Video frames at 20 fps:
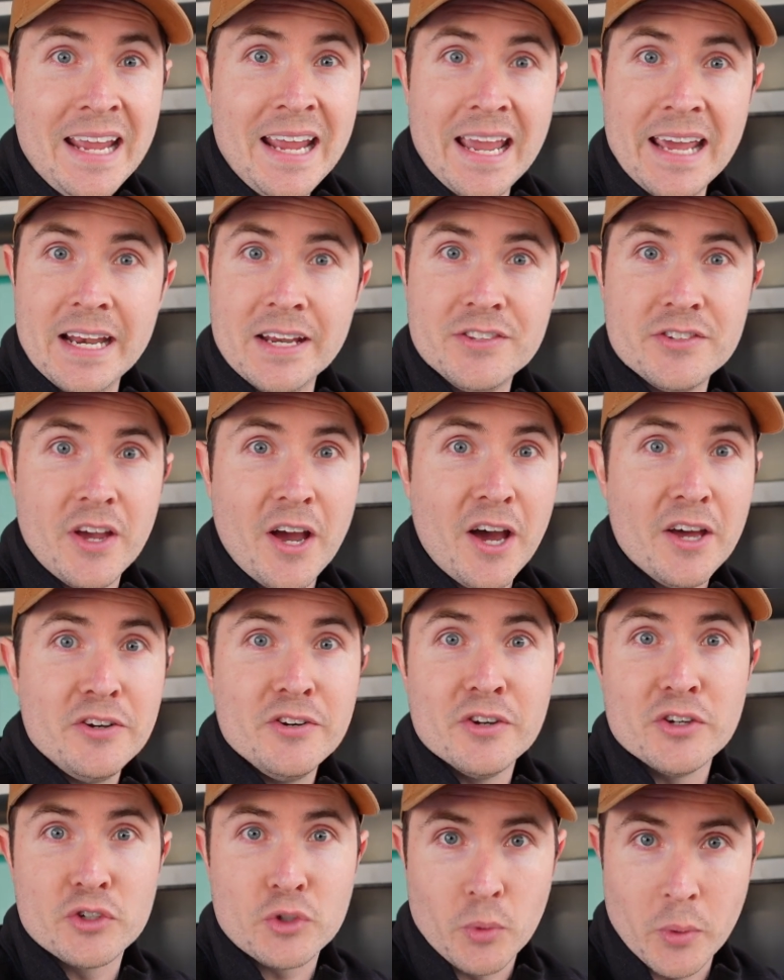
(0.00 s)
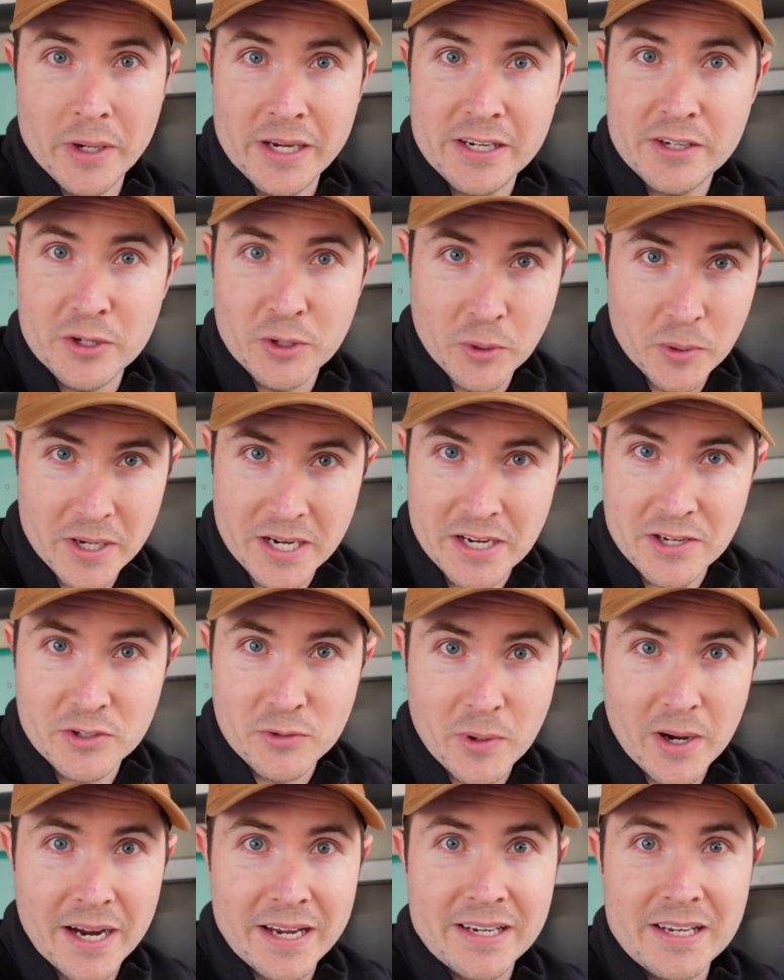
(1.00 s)
and it's under 20
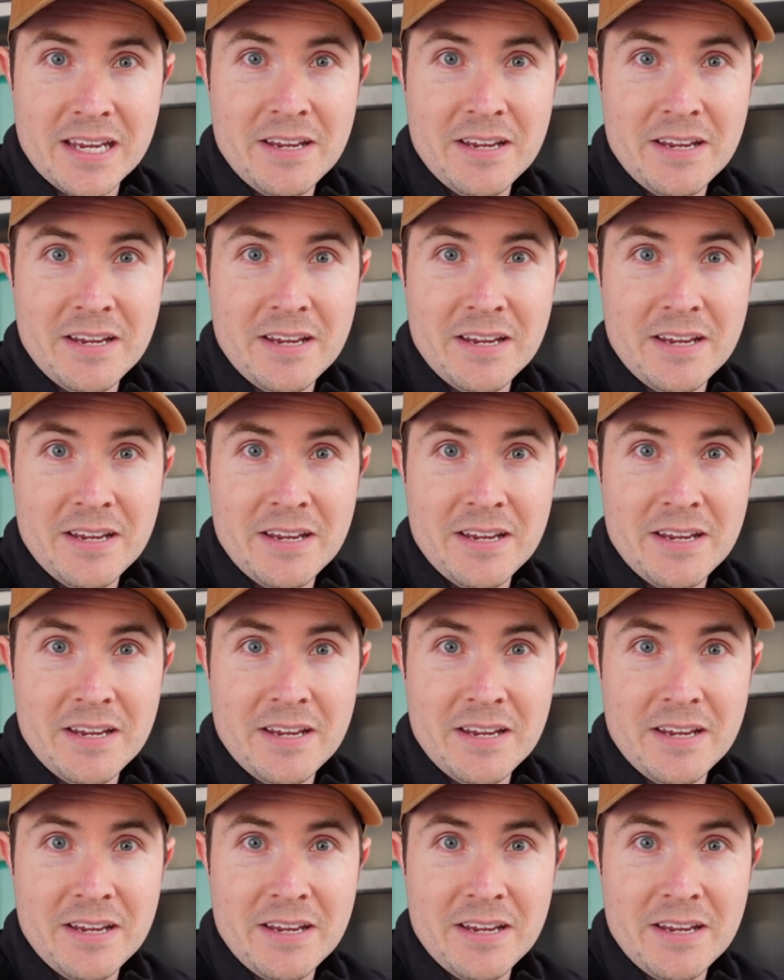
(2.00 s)
degrees, right?